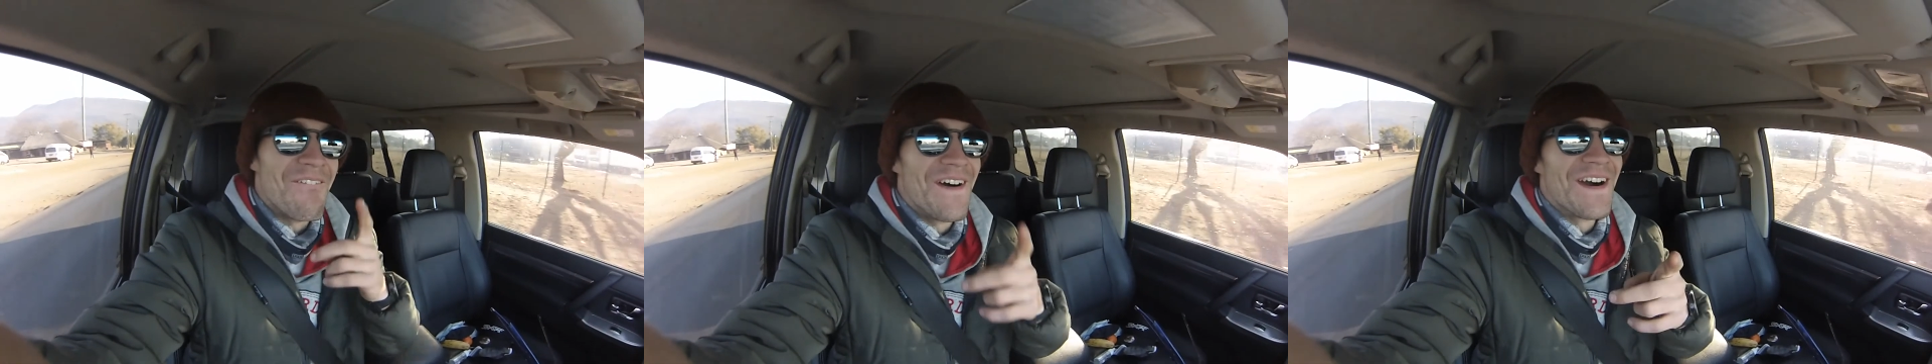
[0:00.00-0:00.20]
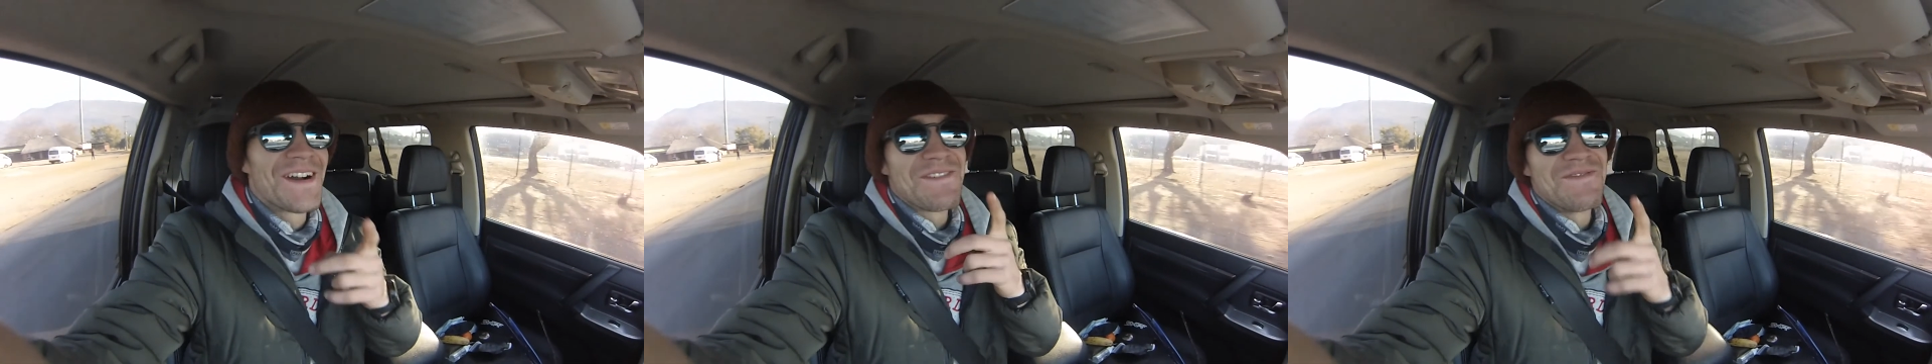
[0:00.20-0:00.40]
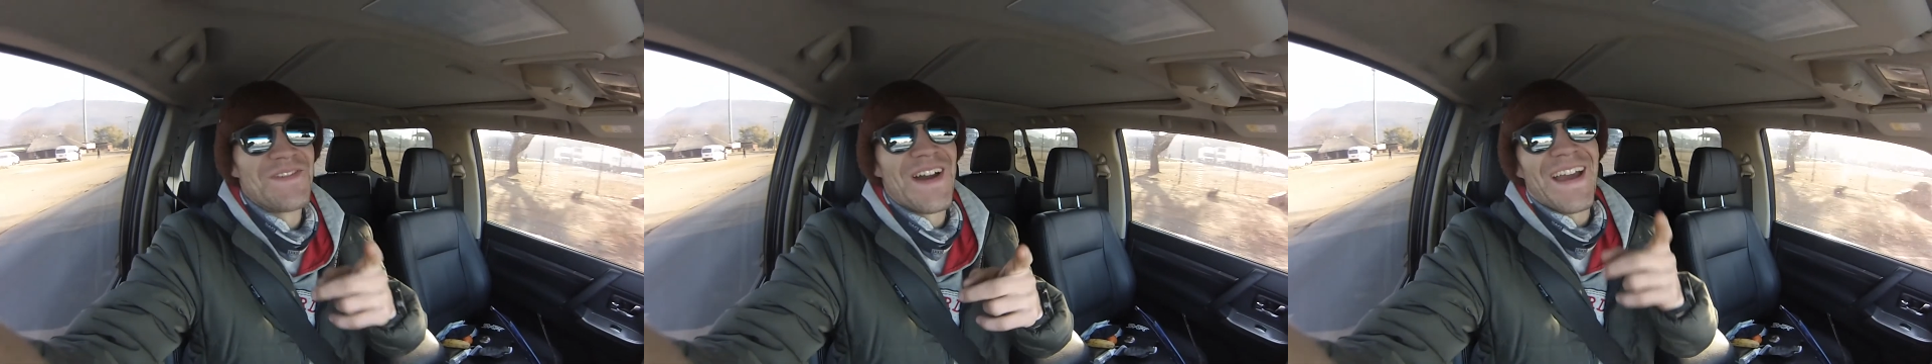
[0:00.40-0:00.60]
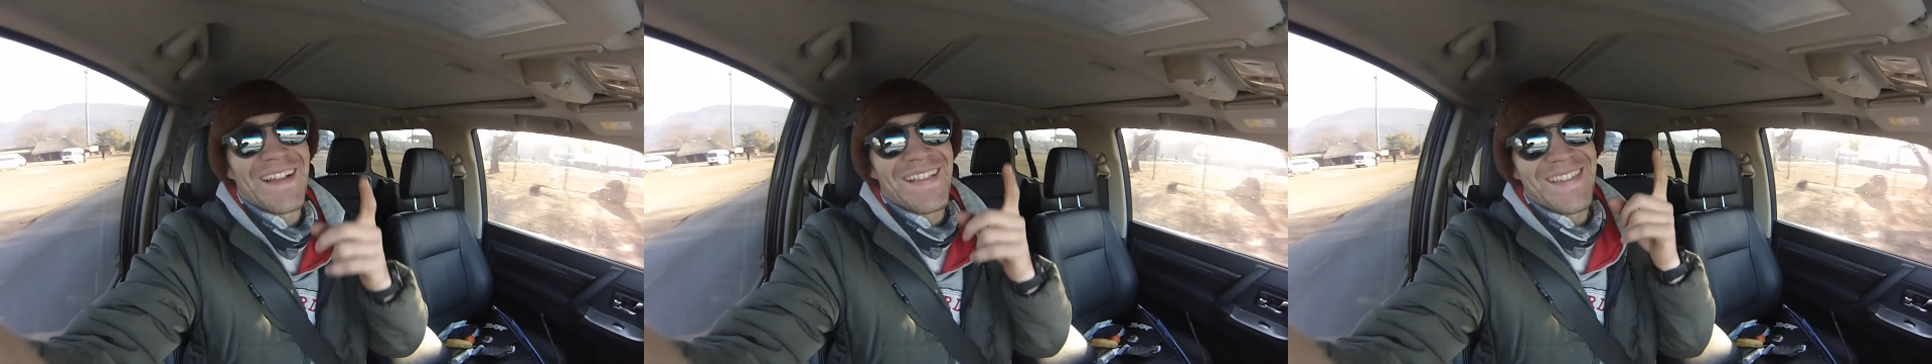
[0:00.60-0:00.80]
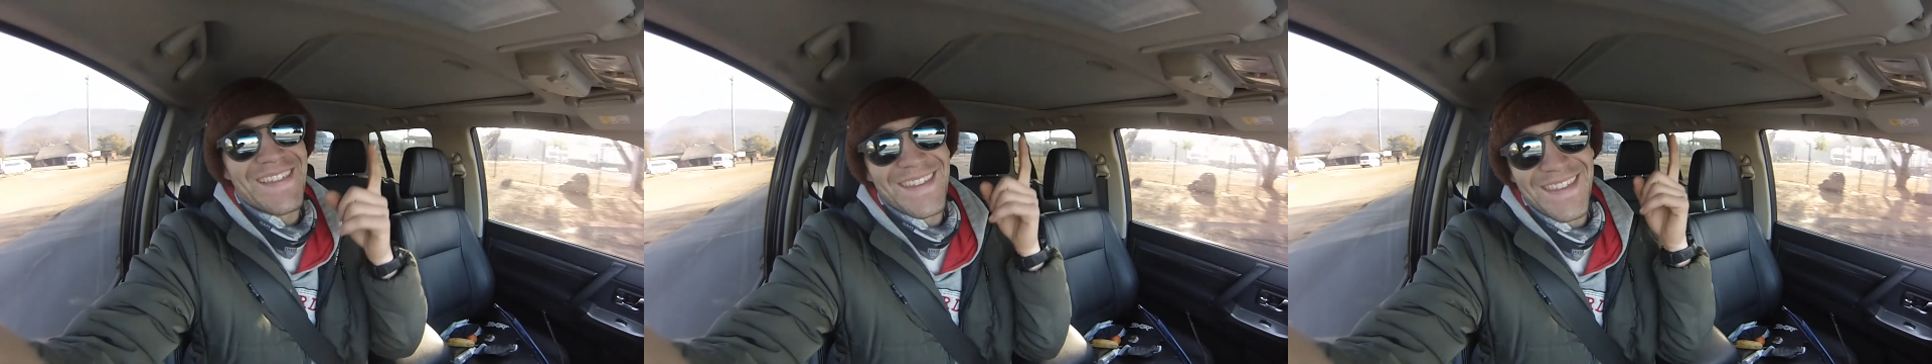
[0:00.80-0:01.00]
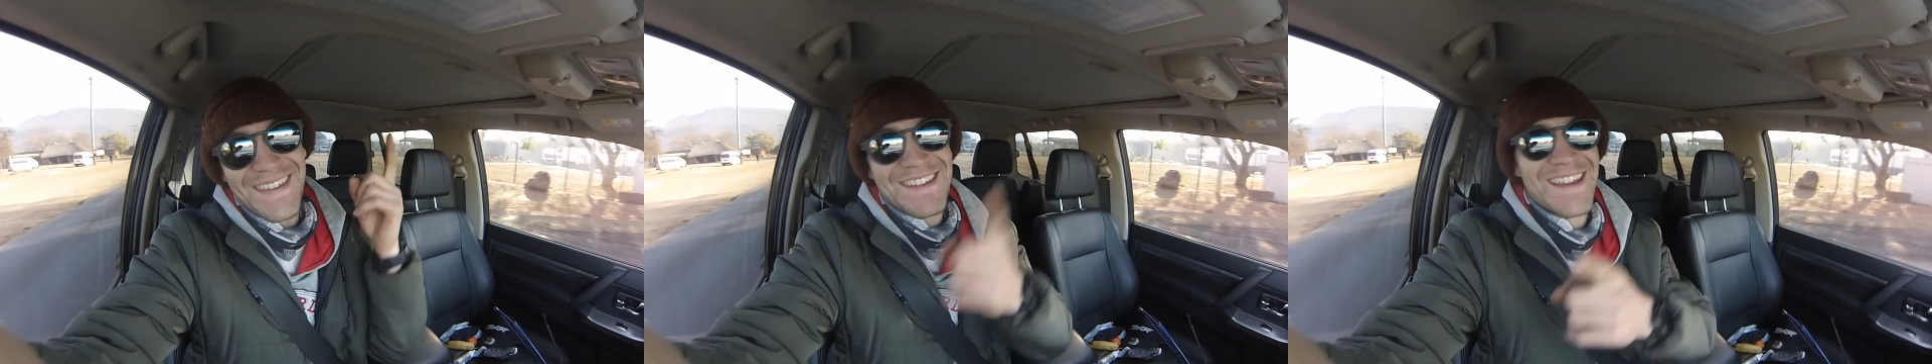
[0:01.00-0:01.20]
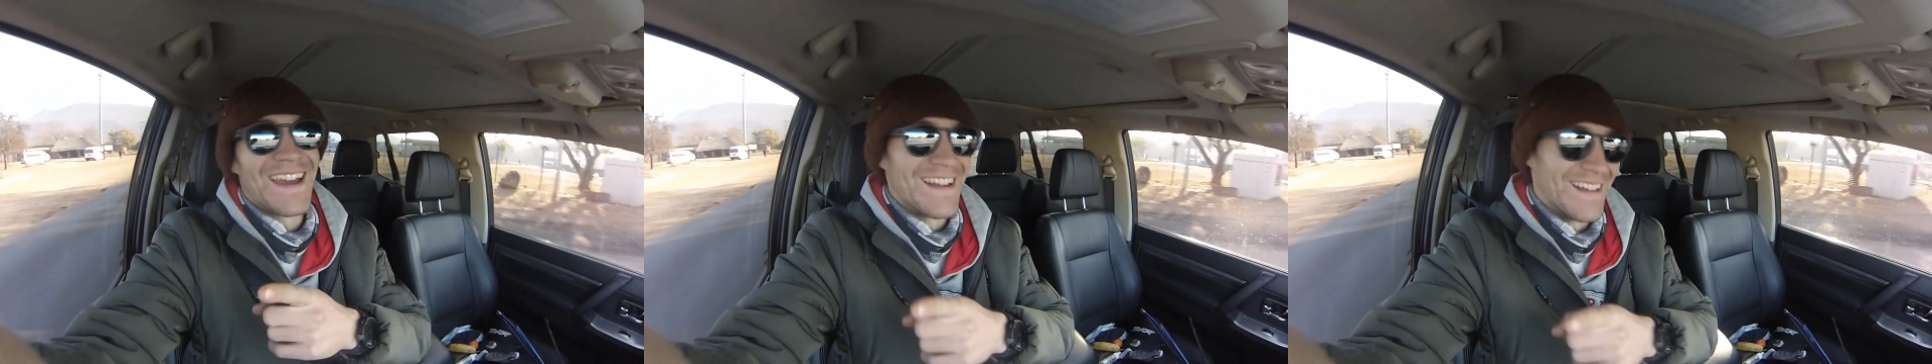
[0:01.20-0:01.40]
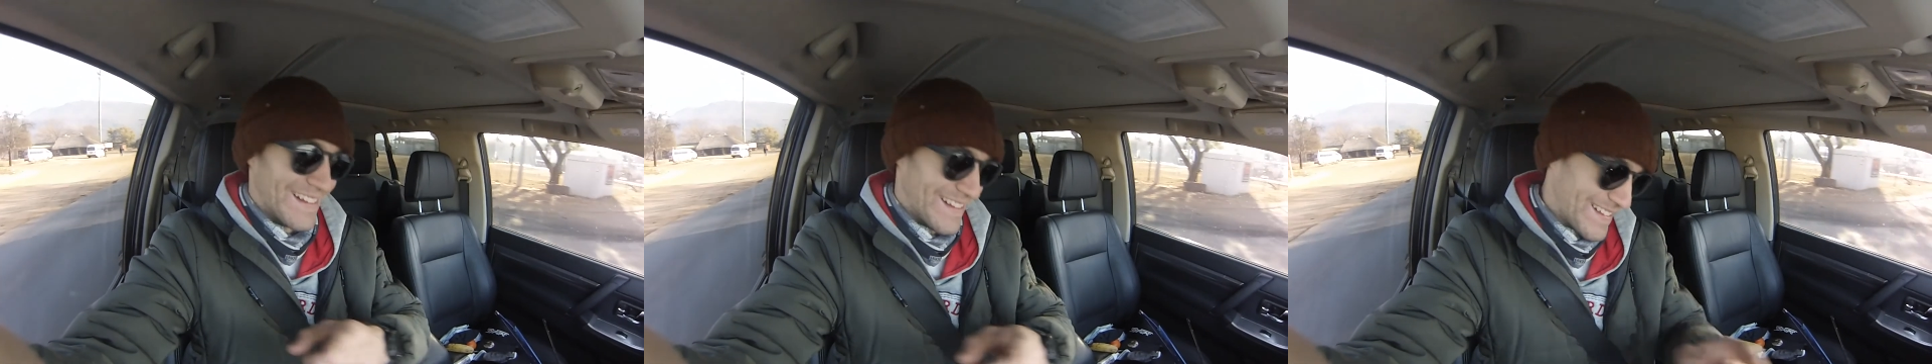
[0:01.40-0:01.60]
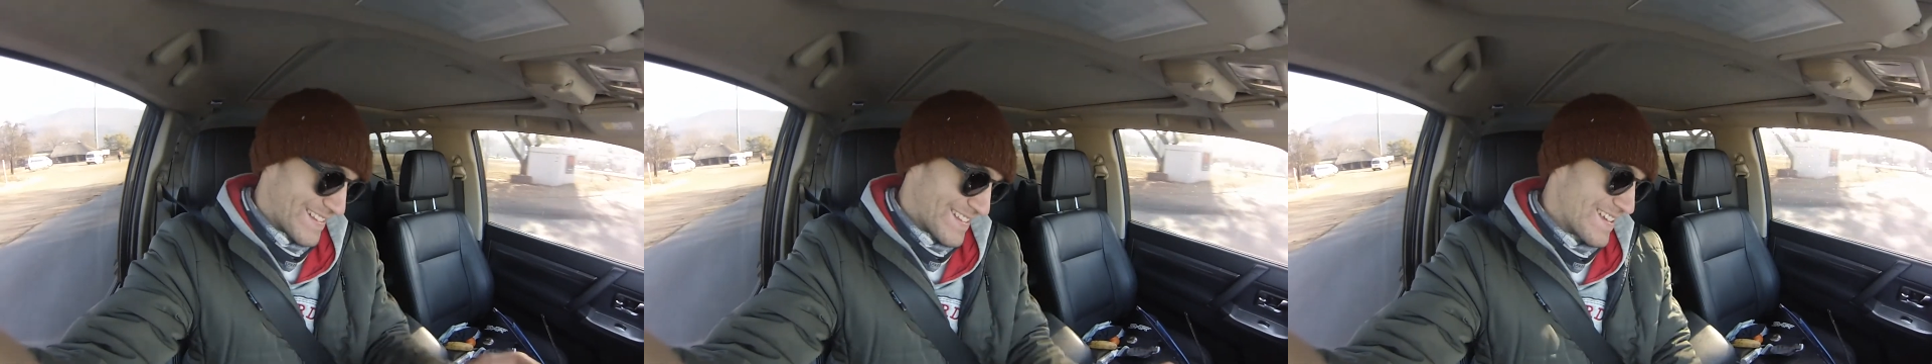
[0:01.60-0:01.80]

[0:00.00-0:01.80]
welcome back to the channel.